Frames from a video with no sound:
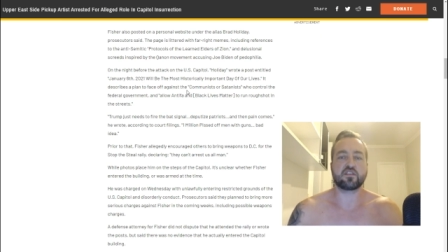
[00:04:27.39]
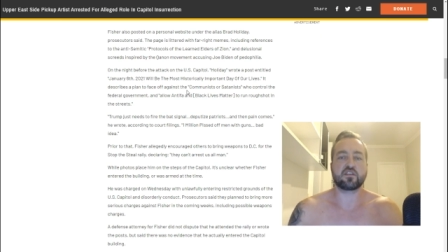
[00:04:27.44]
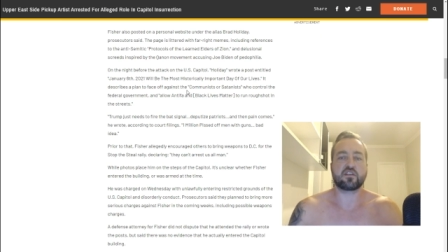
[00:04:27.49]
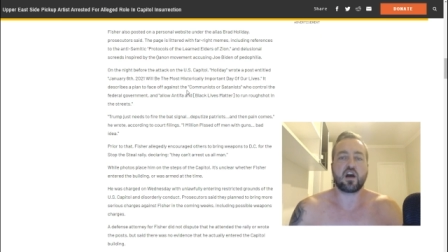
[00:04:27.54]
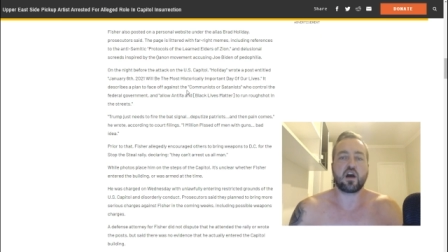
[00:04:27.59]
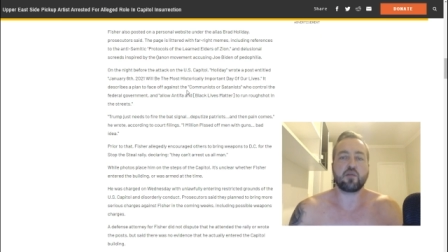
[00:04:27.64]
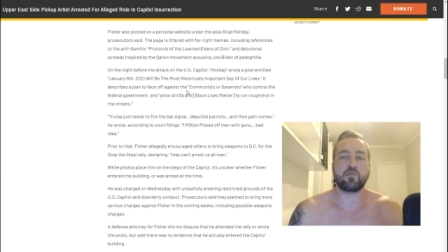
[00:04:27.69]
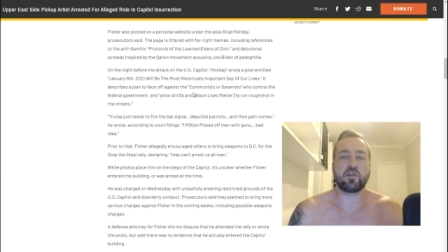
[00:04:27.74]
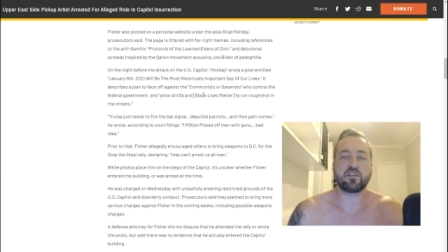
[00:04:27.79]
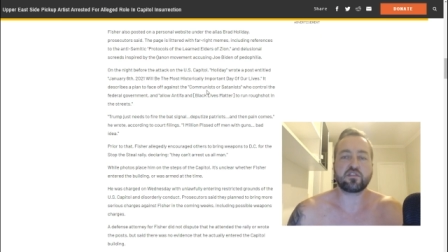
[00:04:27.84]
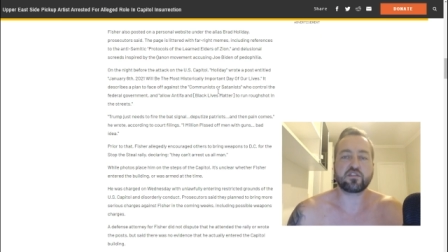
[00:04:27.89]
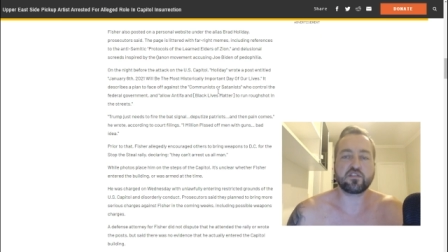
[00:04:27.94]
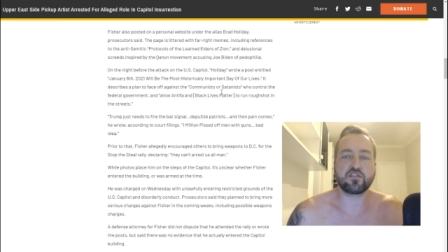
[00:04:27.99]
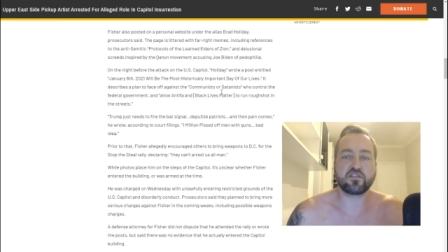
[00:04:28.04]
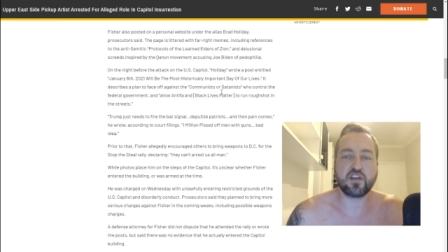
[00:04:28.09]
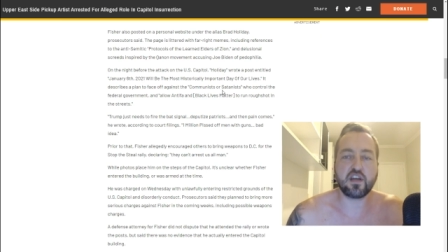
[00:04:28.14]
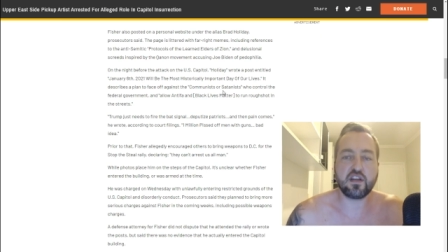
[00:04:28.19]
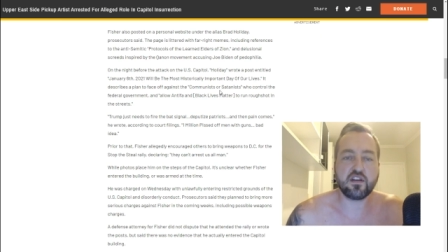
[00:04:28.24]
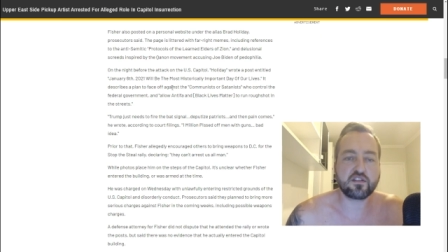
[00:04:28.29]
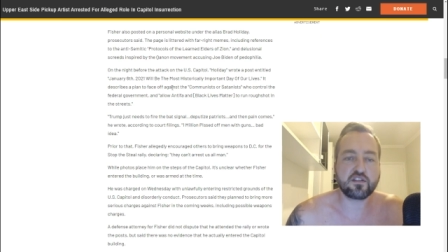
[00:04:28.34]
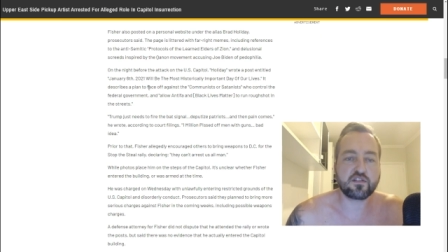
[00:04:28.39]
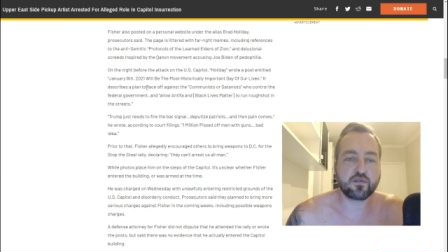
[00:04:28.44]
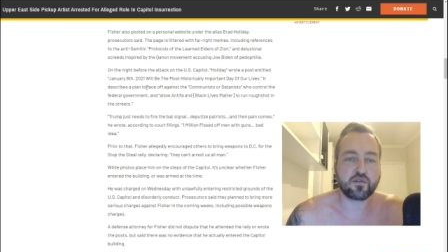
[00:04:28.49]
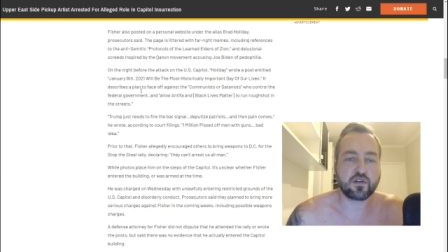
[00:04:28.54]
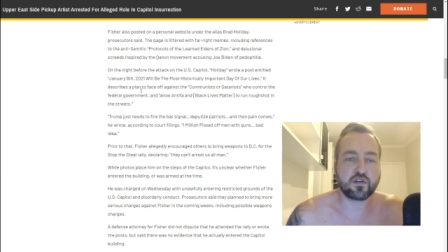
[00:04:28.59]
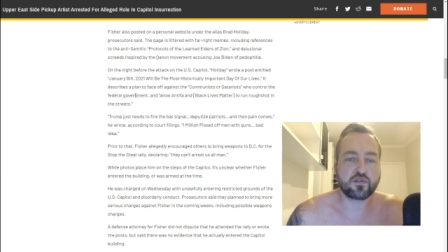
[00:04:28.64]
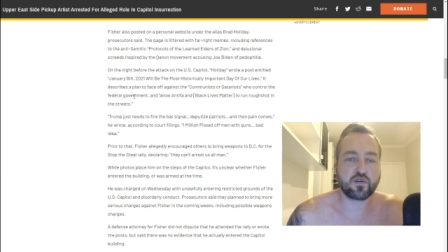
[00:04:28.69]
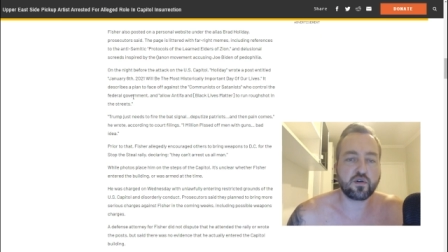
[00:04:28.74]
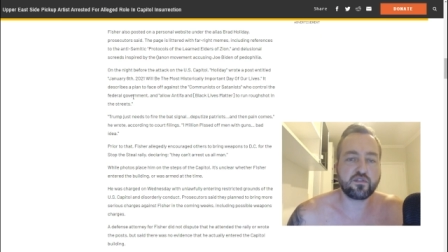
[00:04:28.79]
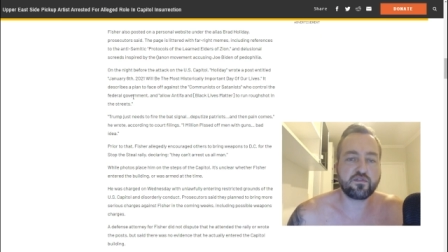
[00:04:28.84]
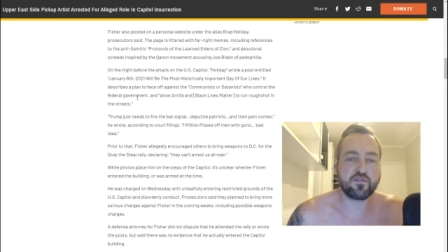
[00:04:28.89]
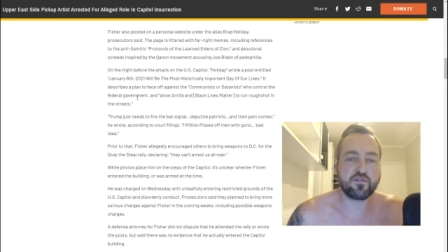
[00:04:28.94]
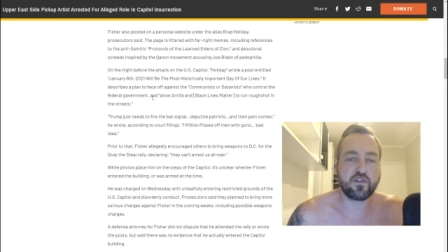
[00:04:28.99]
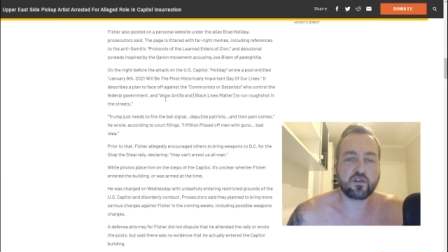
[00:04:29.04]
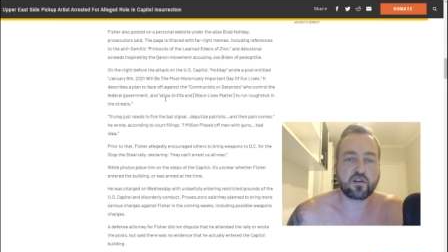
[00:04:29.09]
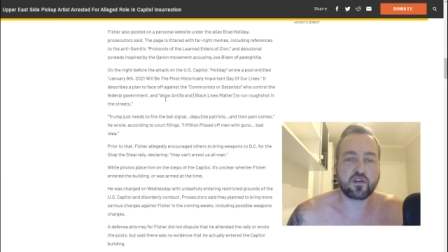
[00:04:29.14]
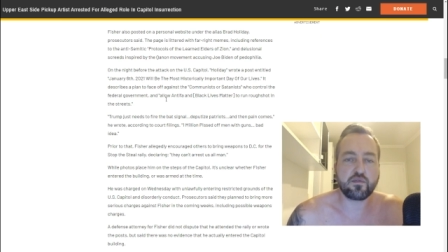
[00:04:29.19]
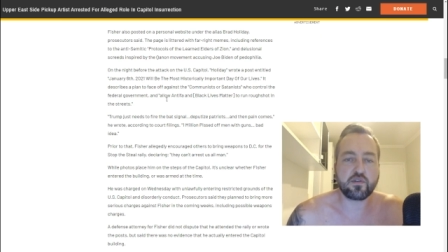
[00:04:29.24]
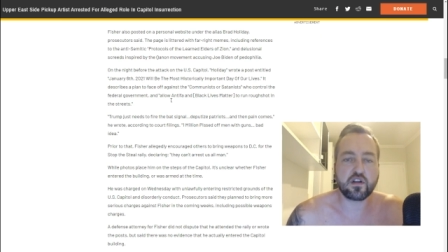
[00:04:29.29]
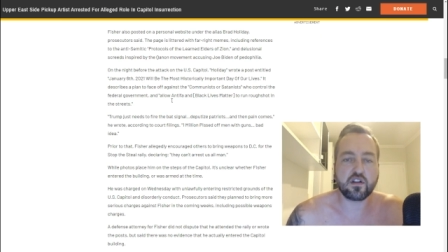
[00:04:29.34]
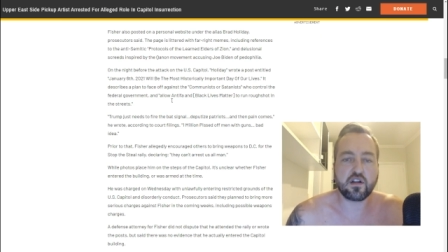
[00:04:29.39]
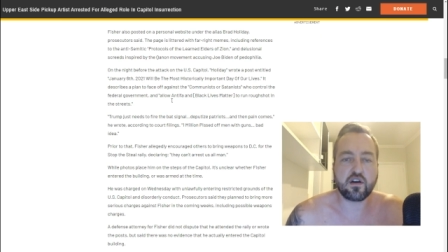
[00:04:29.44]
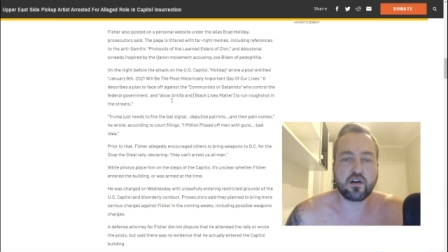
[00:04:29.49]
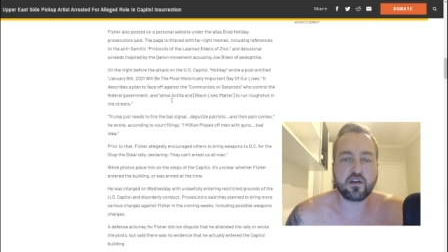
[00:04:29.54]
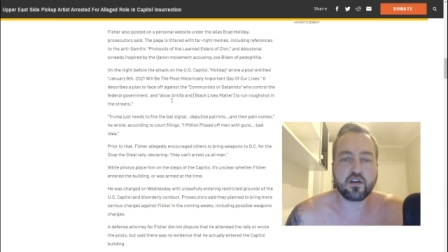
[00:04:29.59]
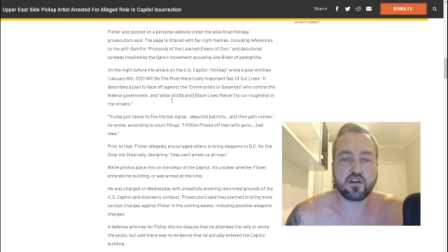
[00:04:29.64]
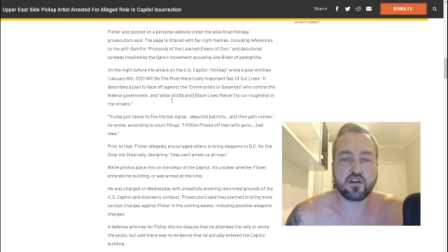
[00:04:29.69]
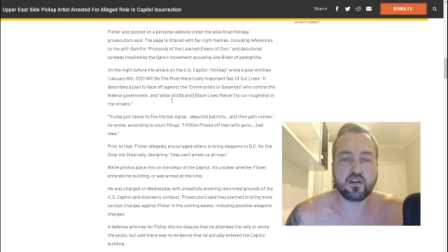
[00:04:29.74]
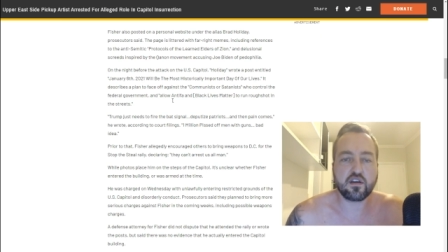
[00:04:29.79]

the communists or Satanists who control the federal government